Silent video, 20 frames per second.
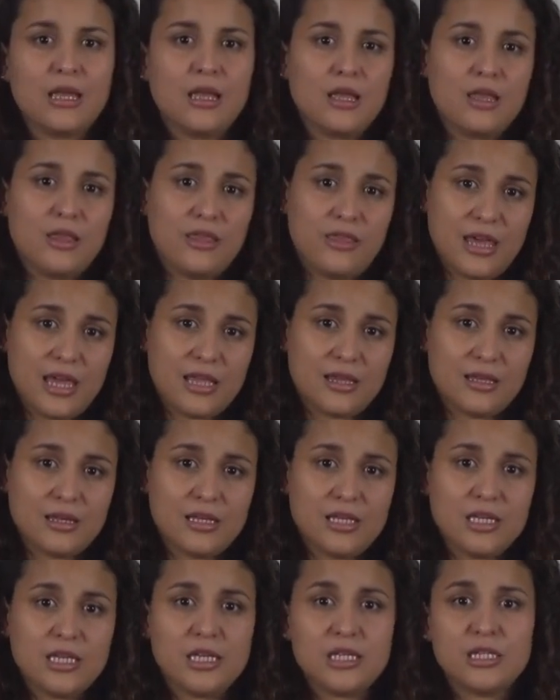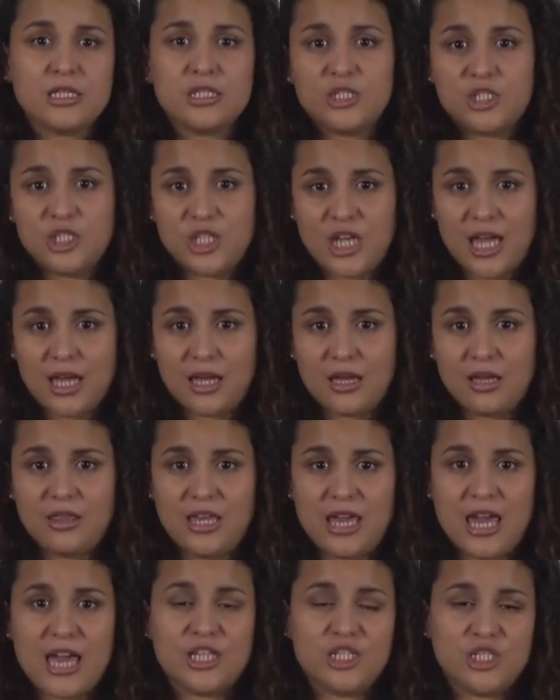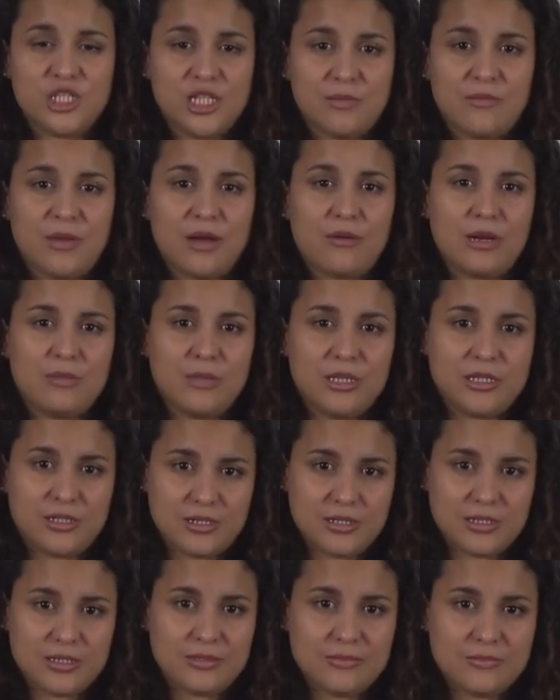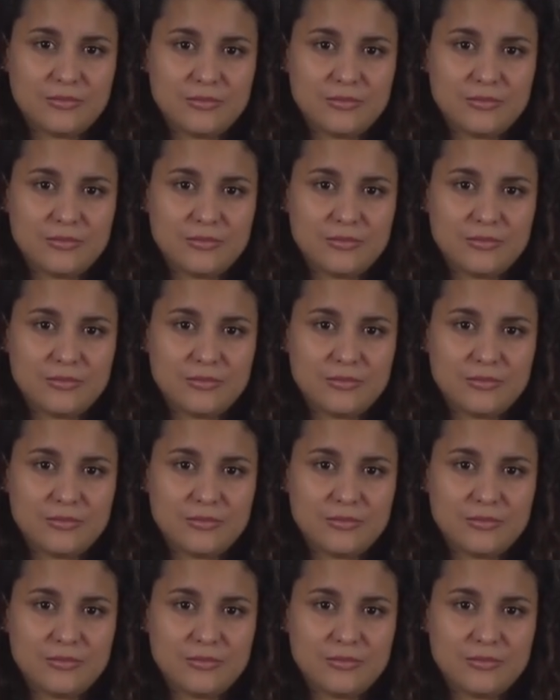Then, check the engine parameters.